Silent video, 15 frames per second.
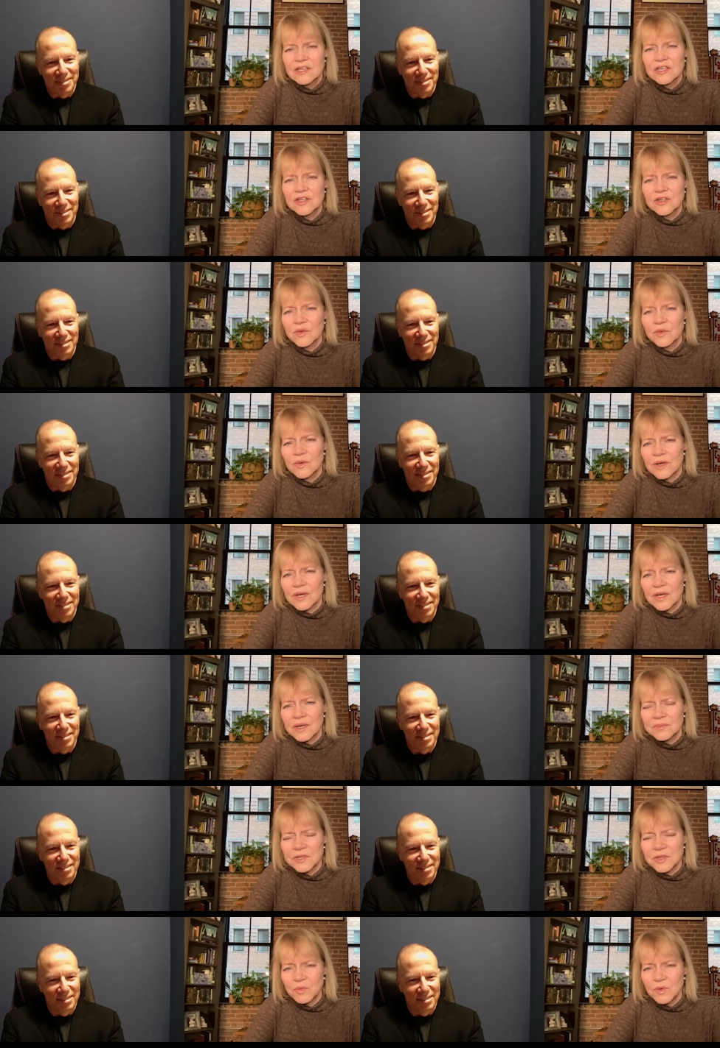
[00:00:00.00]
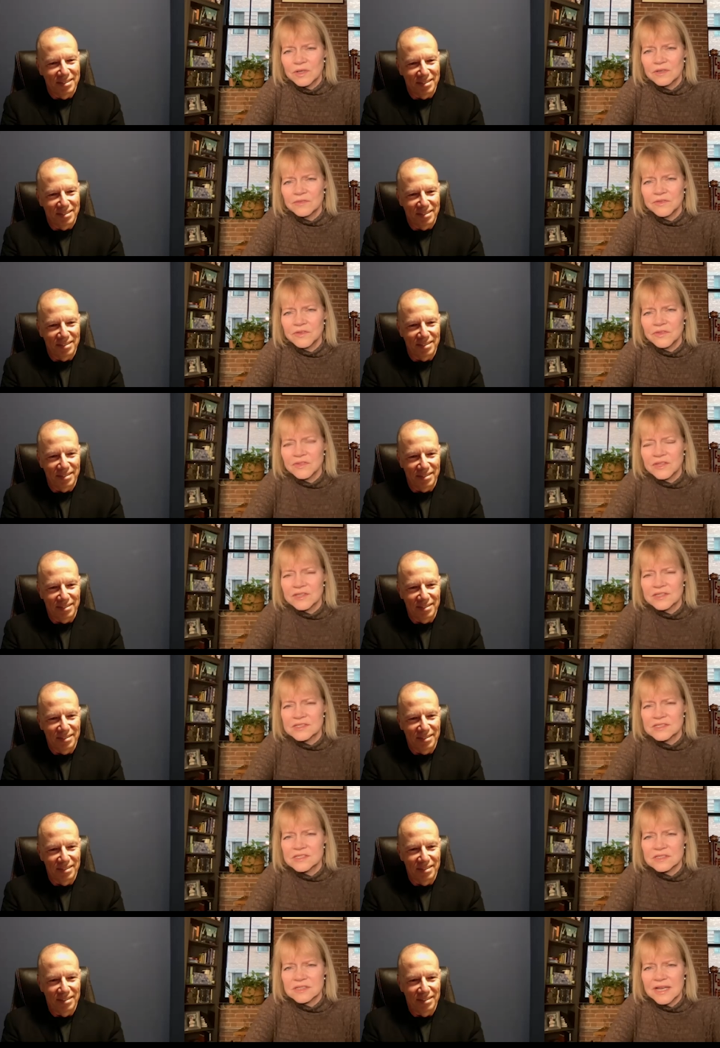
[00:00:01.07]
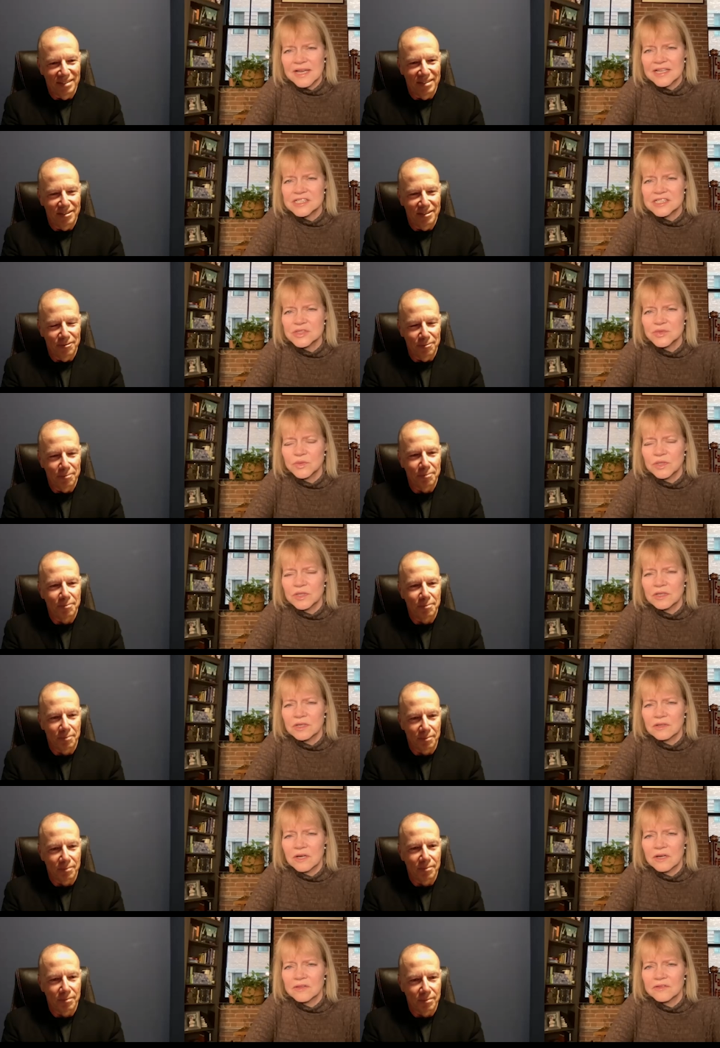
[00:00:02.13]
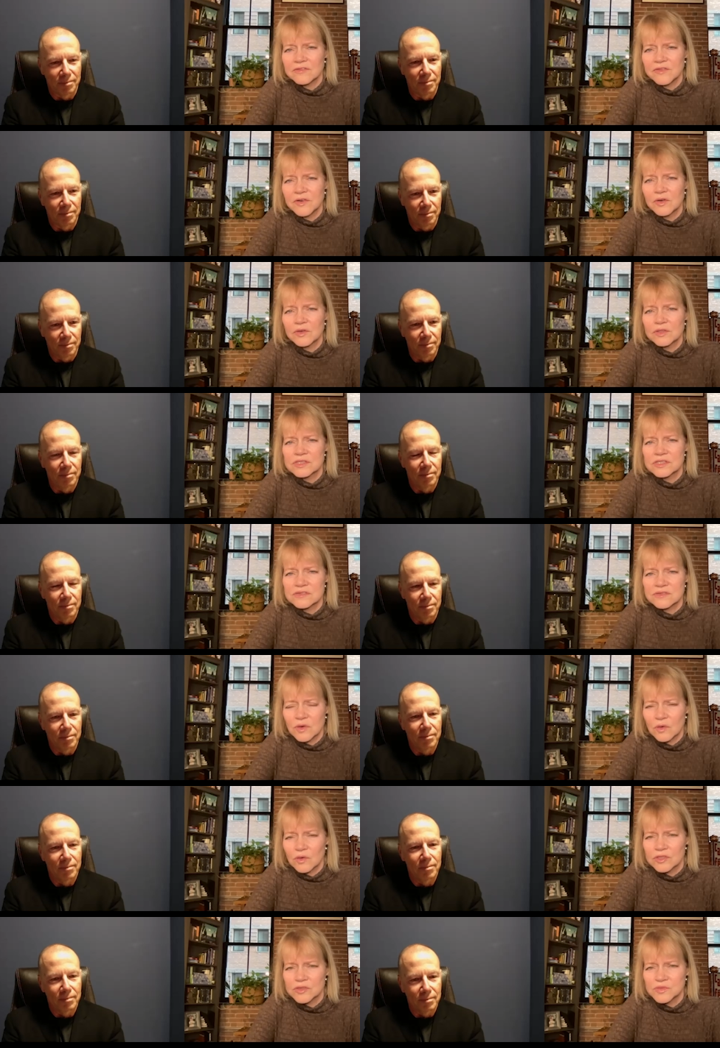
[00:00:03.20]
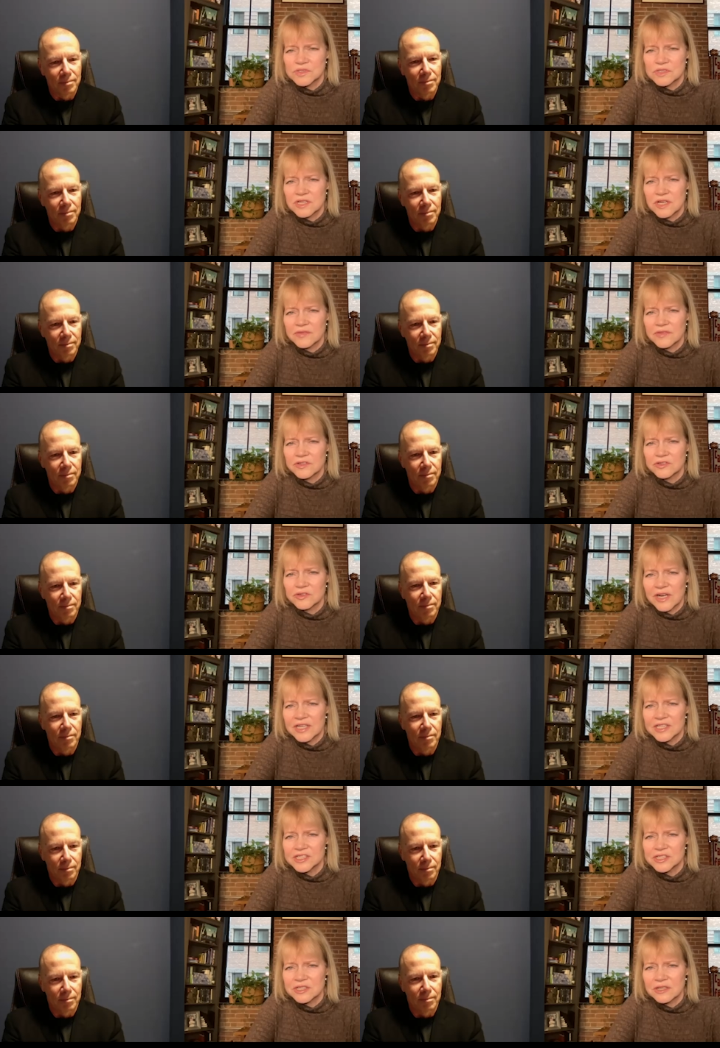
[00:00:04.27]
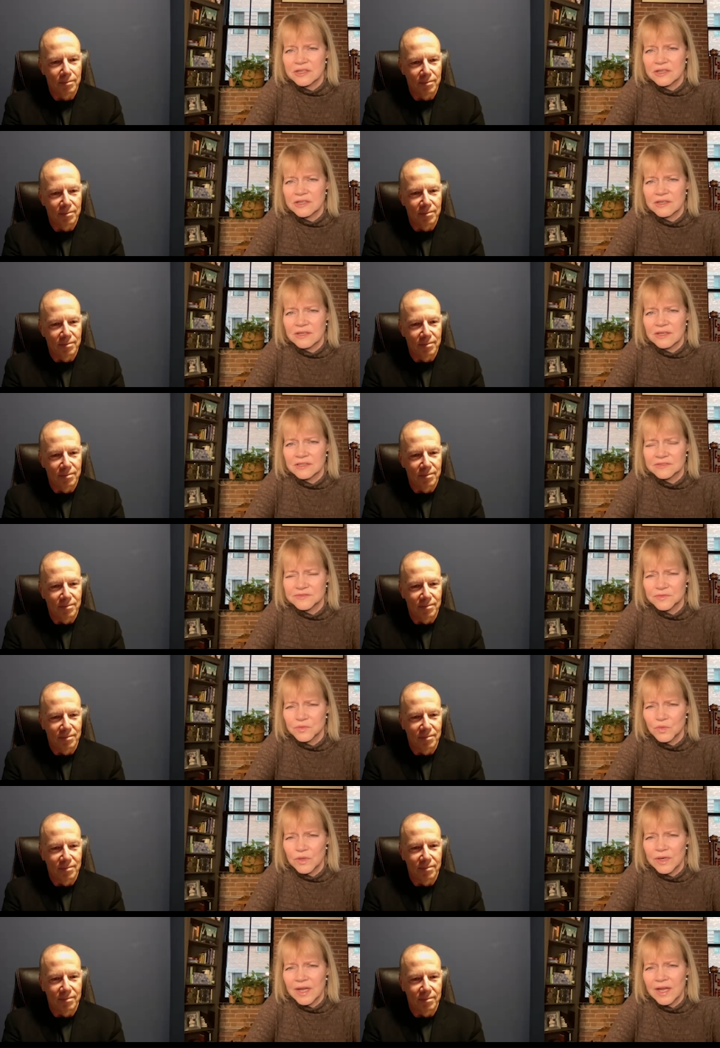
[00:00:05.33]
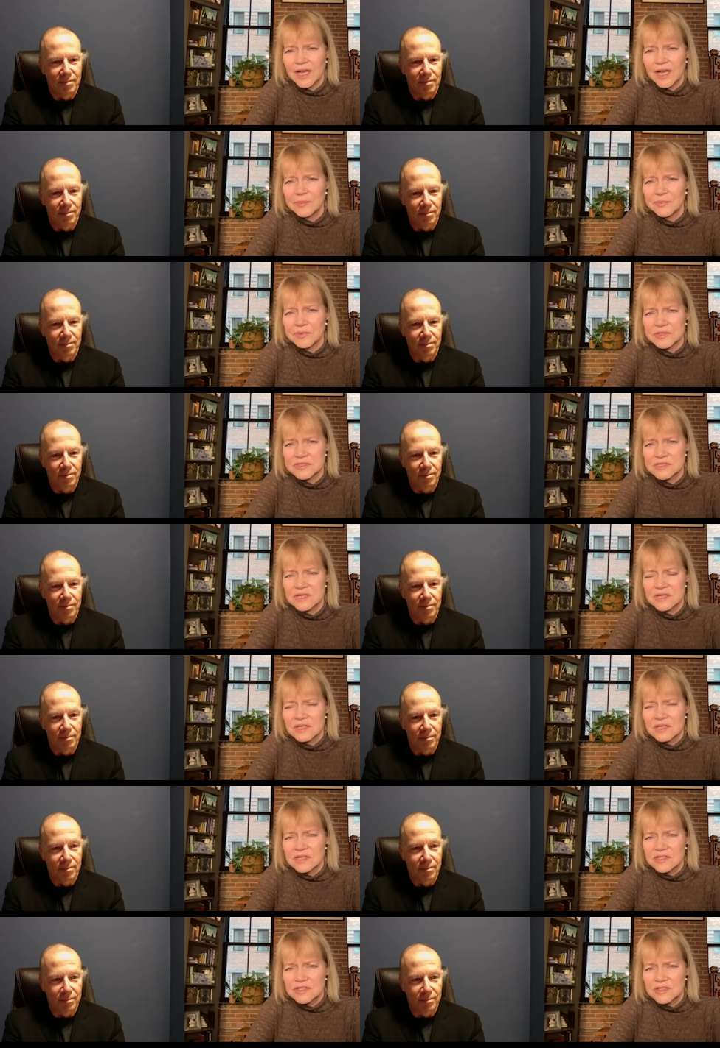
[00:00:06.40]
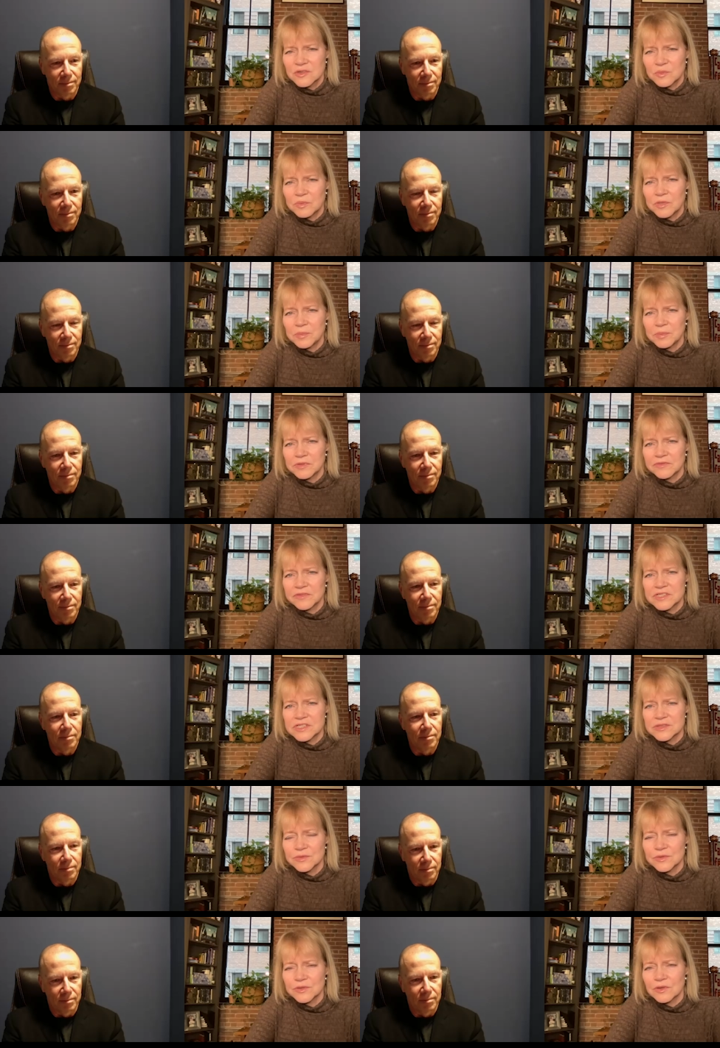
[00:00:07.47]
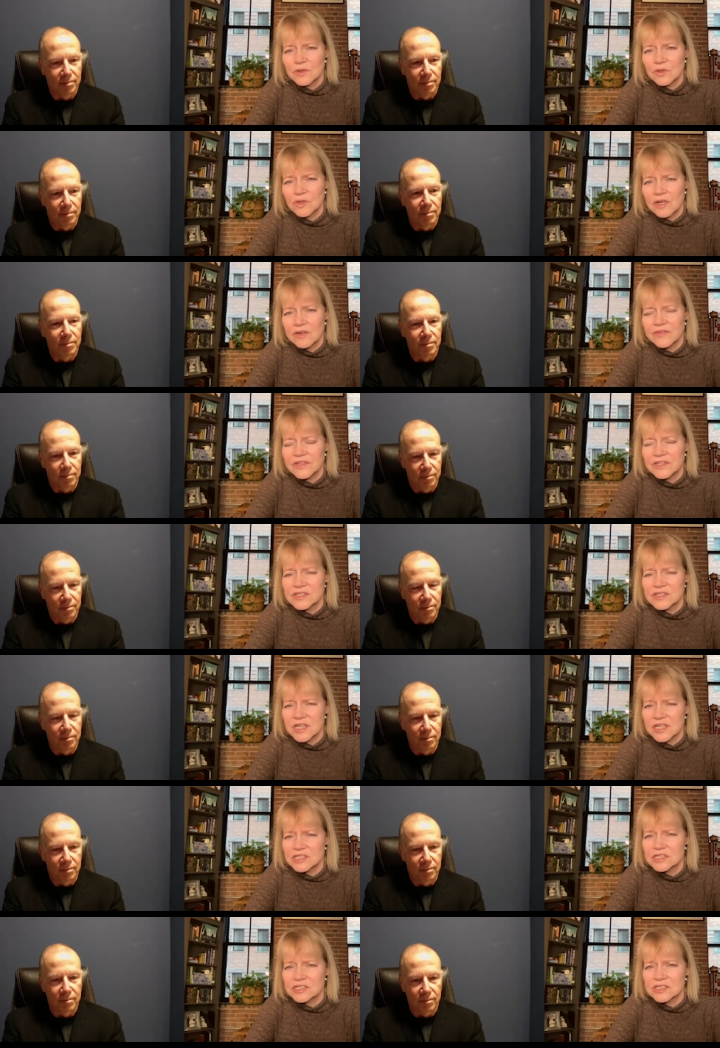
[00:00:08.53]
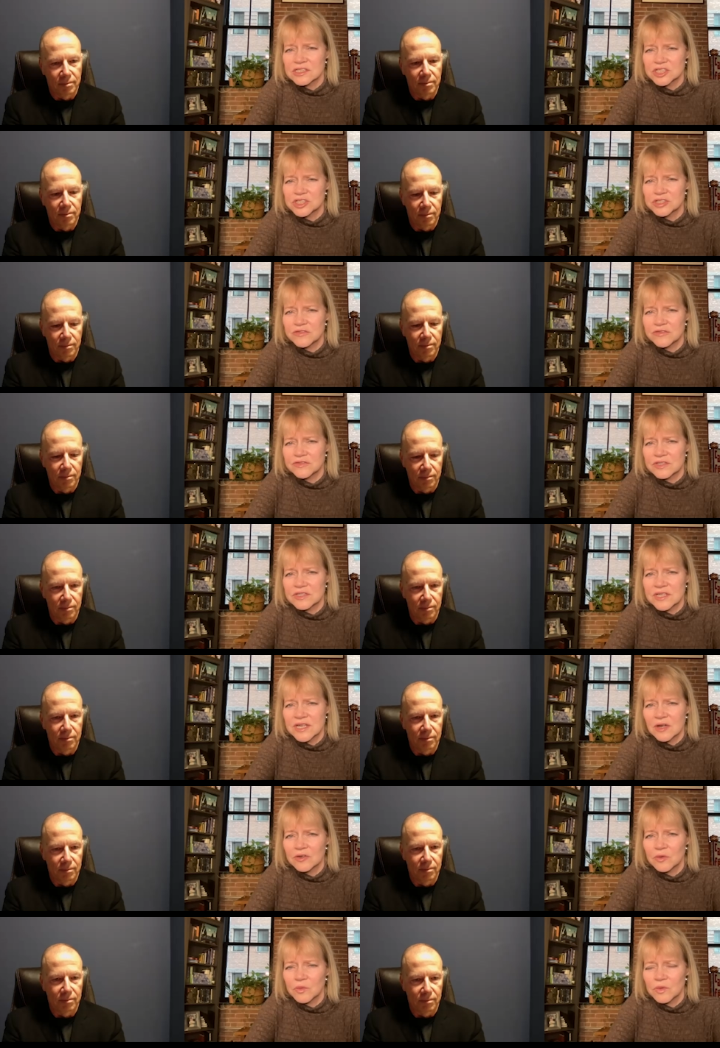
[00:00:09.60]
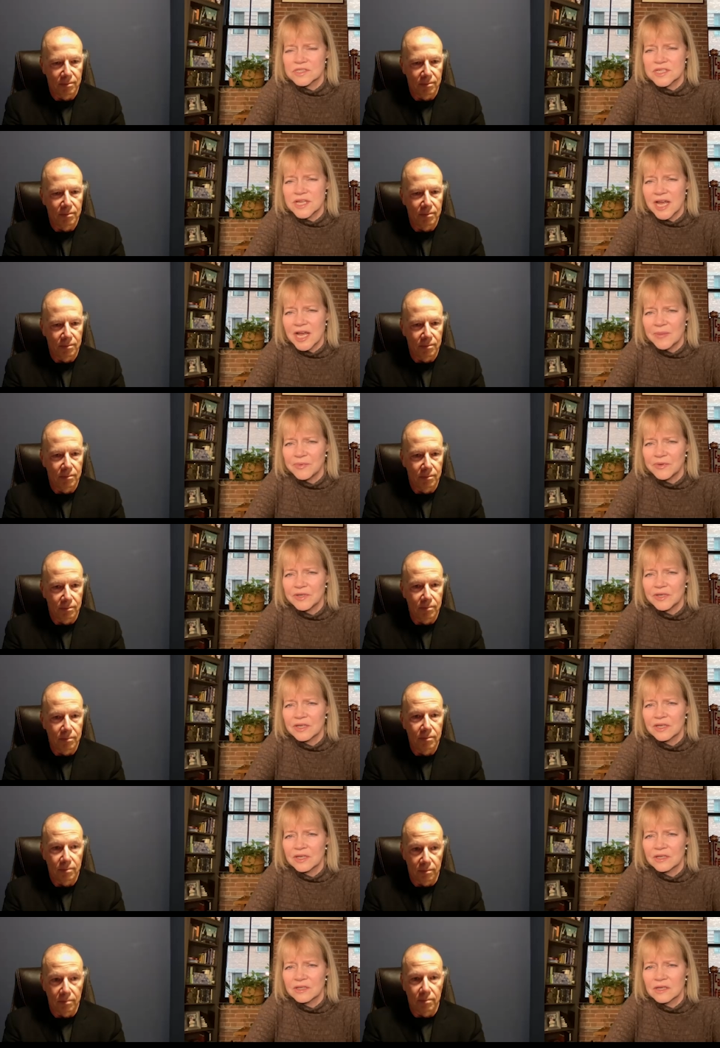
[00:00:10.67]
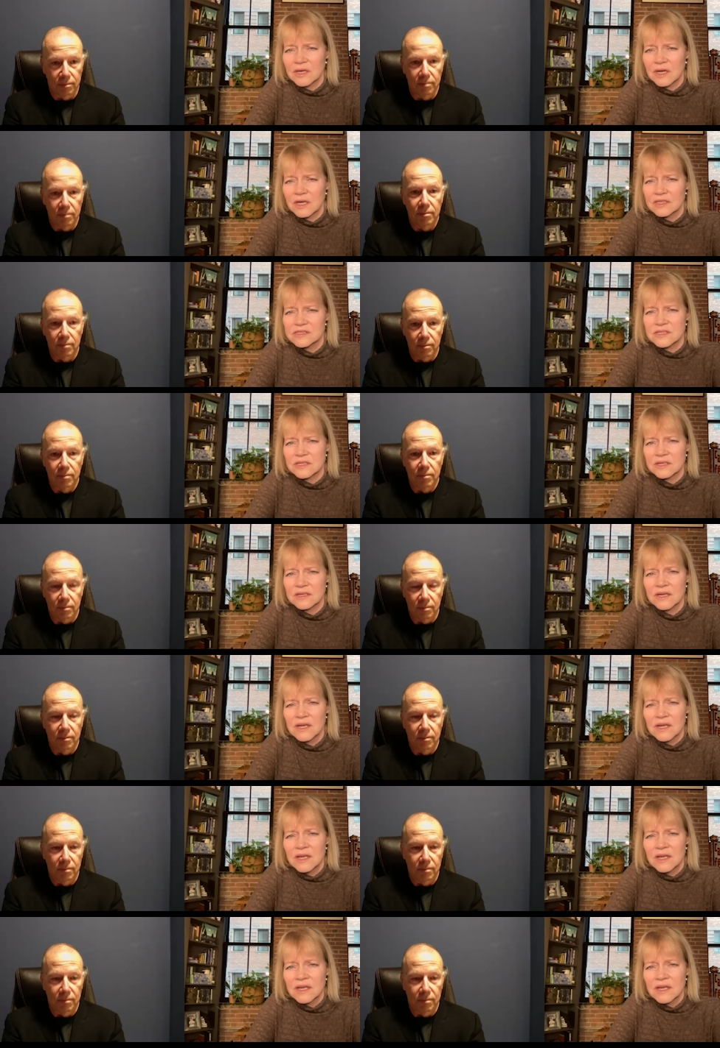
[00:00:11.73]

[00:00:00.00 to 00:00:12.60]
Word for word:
Speaker 1: You know, I mean, one of the things last week, a lot of the focus, of course, was on the tragedy of what happened to the people of Israel. A lot of the attention has shifted now to what's happening in Gaza.